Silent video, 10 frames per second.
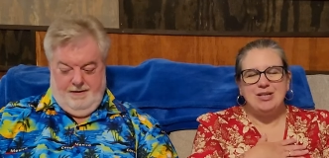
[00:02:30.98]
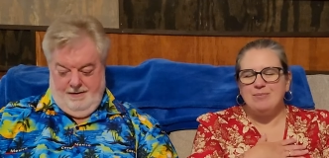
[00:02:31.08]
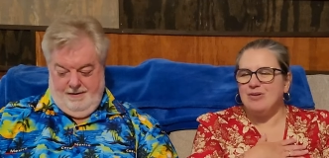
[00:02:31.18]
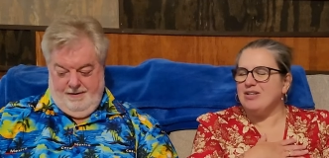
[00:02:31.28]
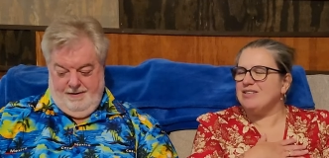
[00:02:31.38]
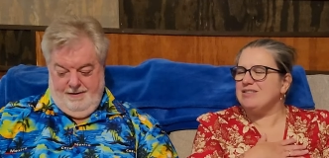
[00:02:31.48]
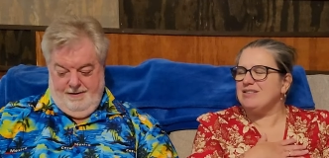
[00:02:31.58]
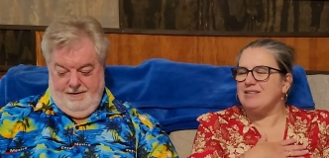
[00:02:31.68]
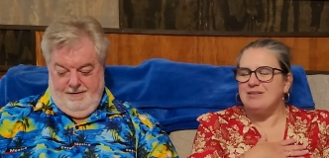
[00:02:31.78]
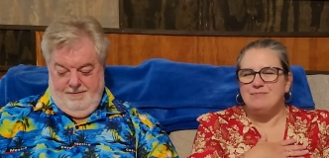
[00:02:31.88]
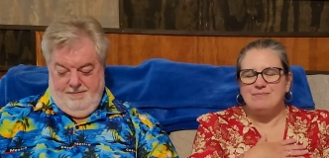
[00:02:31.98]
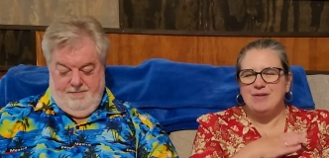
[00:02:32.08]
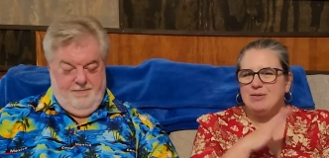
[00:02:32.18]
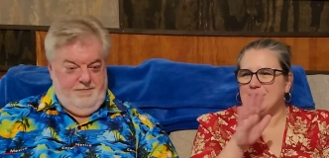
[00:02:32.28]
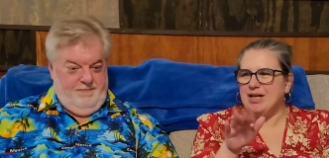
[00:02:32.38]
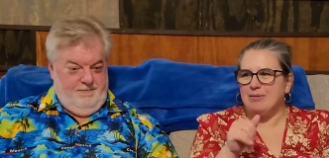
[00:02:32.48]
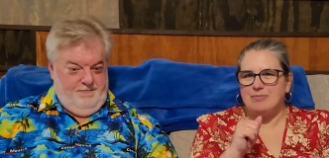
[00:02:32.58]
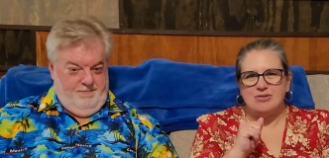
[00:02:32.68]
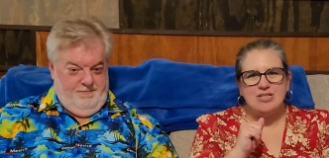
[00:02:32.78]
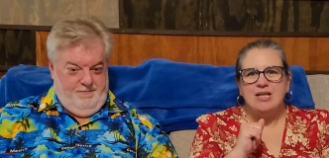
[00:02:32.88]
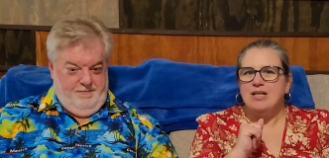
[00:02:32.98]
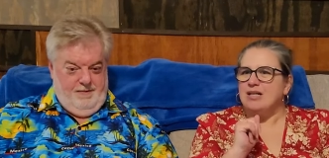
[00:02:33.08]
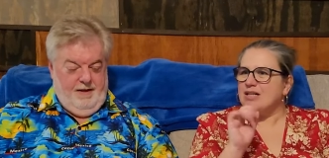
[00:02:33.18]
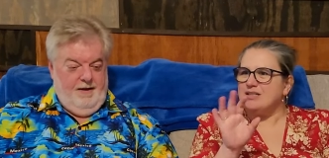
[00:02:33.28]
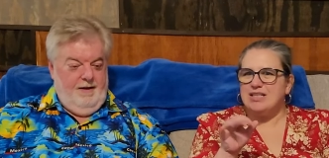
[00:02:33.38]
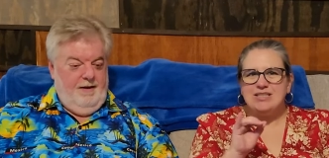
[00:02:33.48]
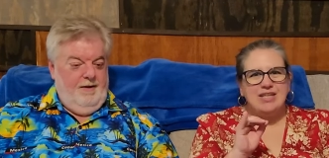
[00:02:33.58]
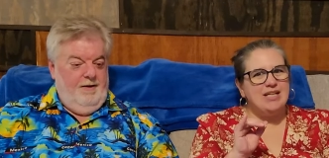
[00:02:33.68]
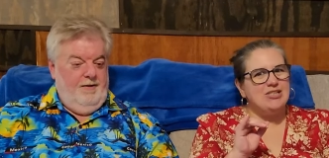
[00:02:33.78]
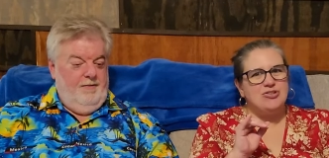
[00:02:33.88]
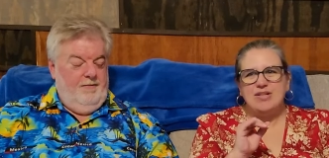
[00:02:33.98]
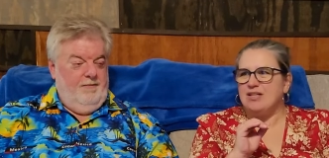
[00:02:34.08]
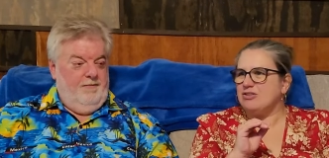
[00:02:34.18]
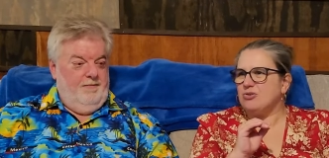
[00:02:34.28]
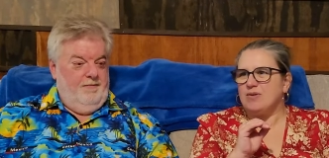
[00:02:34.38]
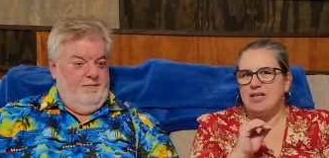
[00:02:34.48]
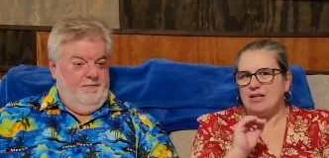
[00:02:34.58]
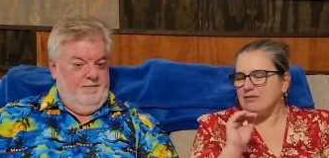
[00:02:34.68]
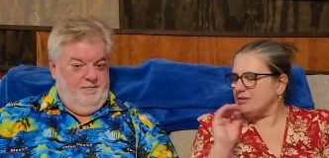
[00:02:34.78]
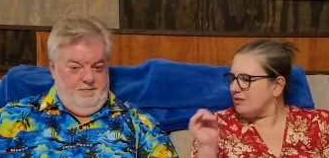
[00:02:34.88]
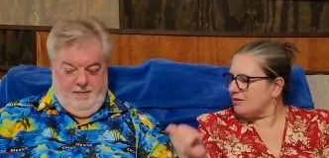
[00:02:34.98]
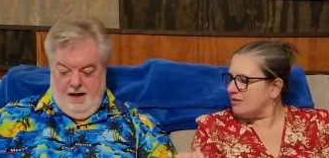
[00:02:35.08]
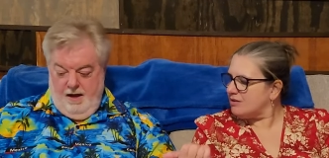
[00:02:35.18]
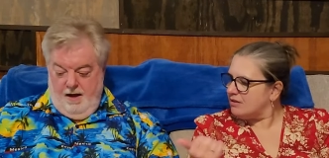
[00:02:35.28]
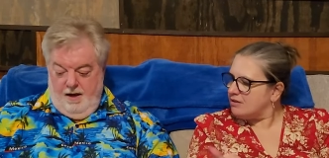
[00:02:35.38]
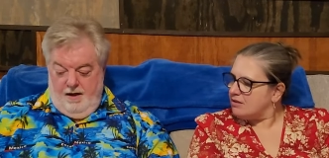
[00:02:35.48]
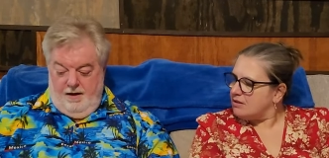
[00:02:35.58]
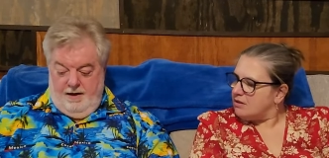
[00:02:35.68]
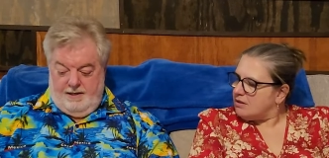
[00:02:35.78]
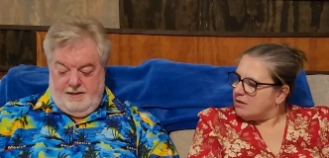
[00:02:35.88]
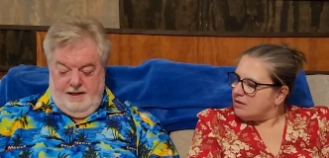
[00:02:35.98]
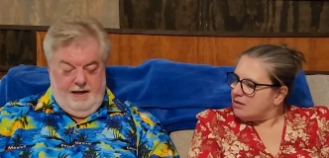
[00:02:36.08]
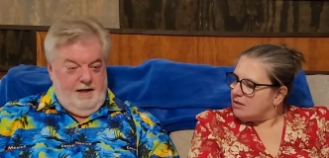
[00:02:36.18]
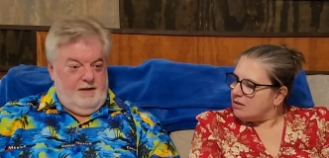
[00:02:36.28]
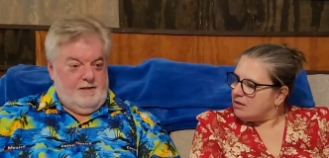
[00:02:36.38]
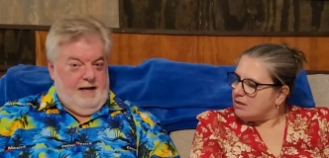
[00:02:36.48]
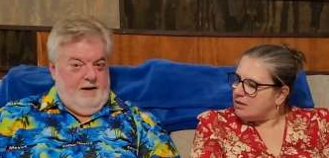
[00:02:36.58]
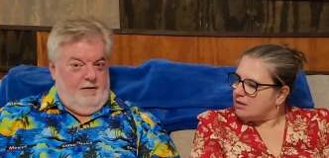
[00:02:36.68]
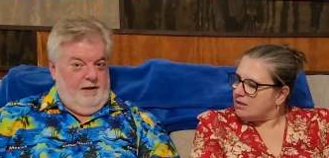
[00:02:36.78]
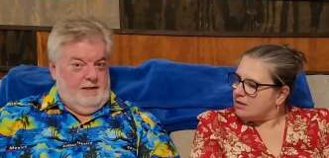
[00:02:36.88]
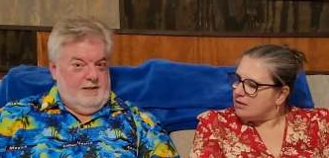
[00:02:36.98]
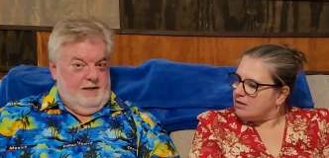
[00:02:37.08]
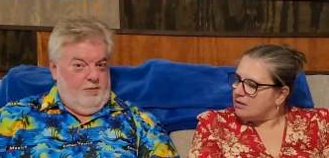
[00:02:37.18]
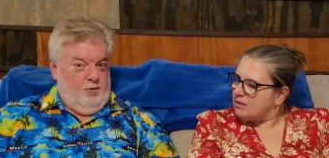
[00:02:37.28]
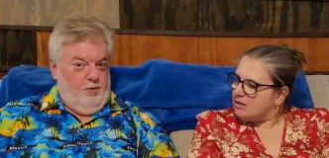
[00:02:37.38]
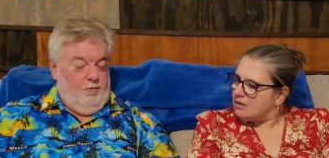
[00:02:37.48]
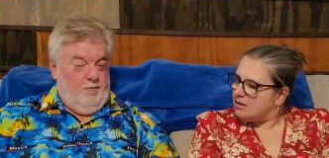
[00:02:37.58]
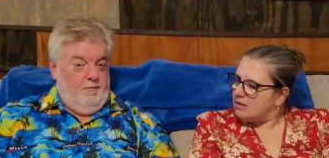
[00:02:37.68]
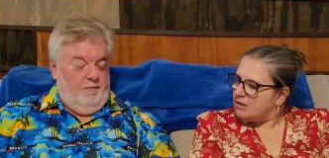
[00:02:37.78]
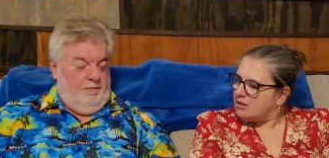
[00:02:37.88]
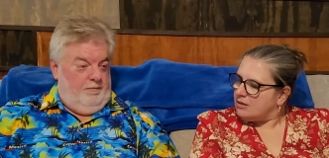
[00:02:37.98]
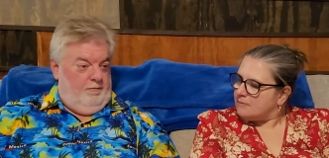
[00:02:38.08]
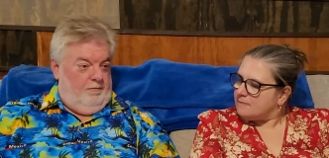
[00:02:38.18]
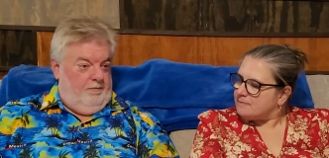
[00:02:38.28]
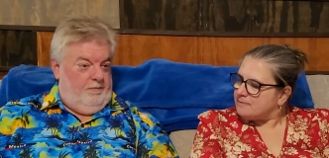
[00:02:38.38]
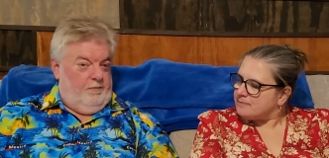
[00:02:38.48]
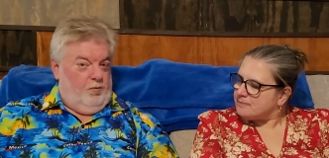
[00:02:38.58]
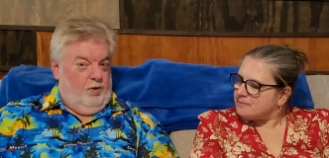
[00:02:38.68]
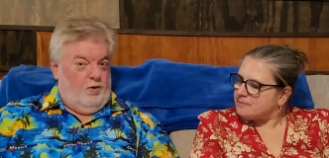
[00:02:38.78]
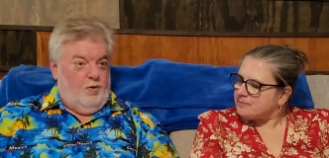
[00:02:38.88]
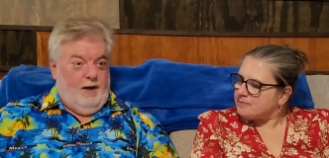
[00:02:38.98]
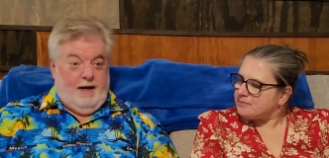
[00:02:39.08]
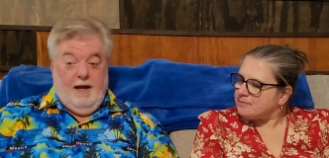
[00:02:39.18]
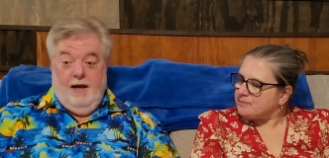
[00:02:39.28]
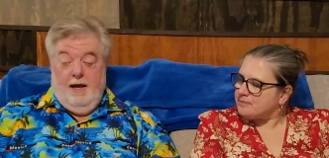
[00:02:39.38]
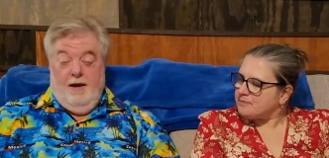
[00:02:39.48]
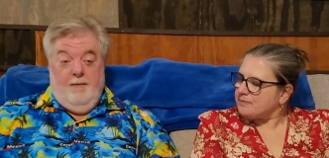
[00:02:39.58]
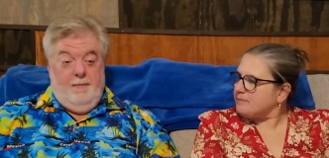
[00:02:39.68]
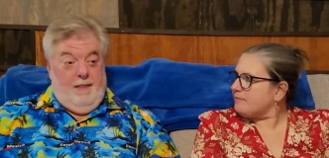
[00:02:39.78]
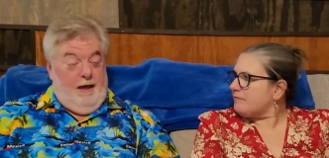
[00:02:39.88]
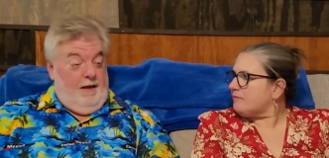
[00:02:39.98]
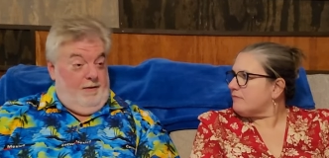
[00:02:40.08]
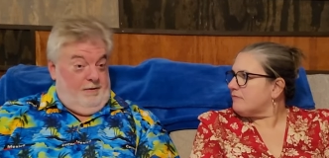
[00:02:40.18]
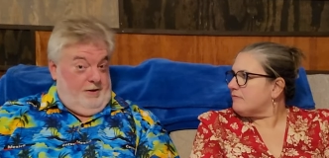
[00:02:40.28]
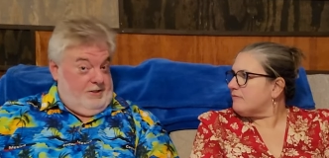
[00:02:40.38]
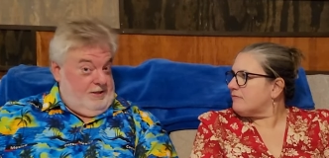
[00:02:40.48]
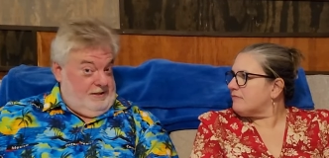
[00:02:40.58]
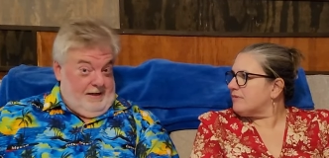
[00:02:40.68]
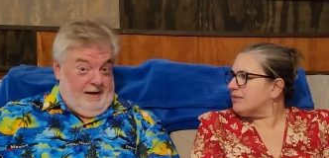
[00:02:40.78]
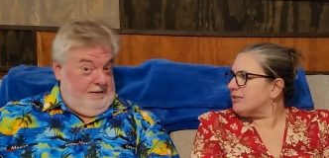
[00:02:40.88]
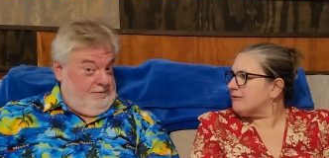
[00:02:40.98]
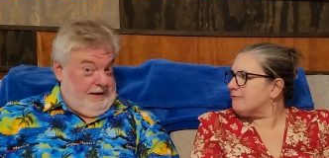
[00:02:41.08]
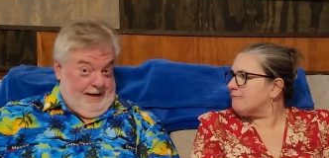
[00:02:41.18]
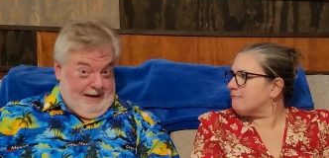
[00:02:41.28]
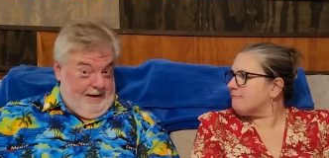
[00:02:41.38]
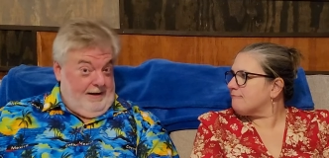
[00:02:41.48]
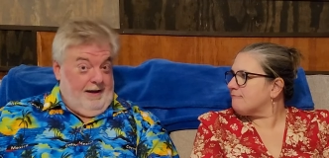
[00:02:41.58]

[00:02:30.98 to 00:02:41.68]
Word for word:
Speaker 1: tampons and enough baby diapers, because that's the things you can't do without.
Speaker 2: Next thing is outlets in the room. Real quick, this is not, again,